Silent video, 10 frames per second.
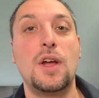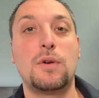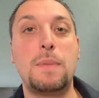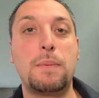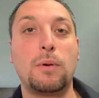
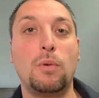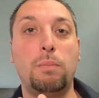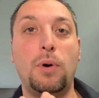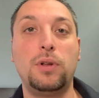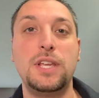Remember,
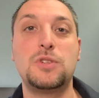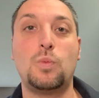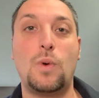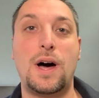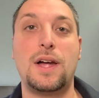bullies
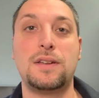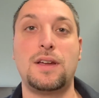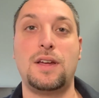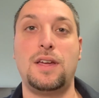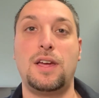want
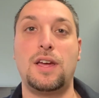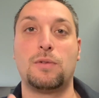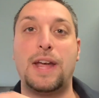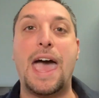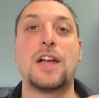a
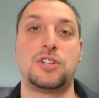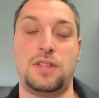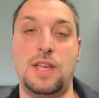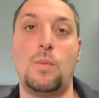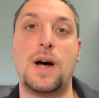
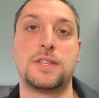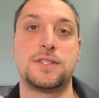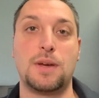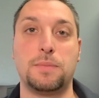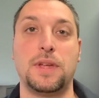reaction. They want
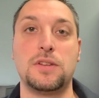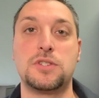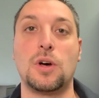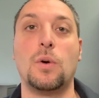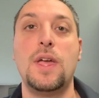something.
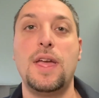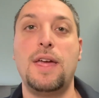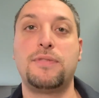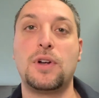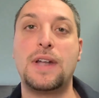So
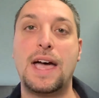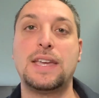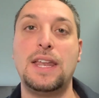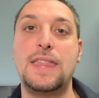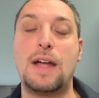if they're not
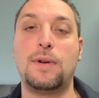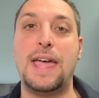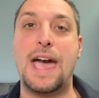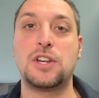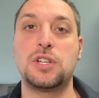getting that
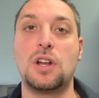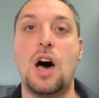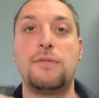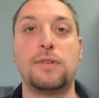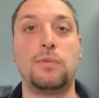reaction
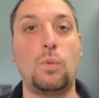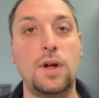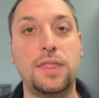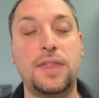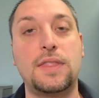off of
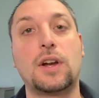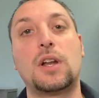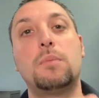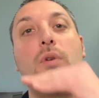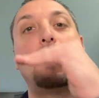one thing, they're going
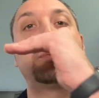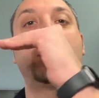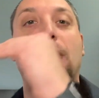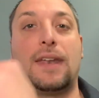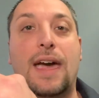to move up
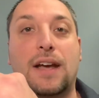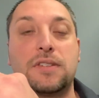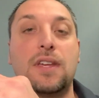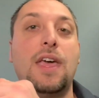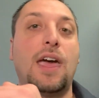to the
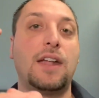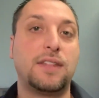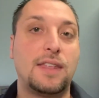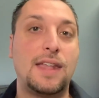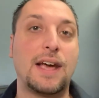next and
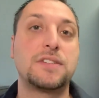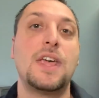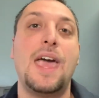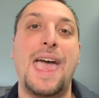to the next.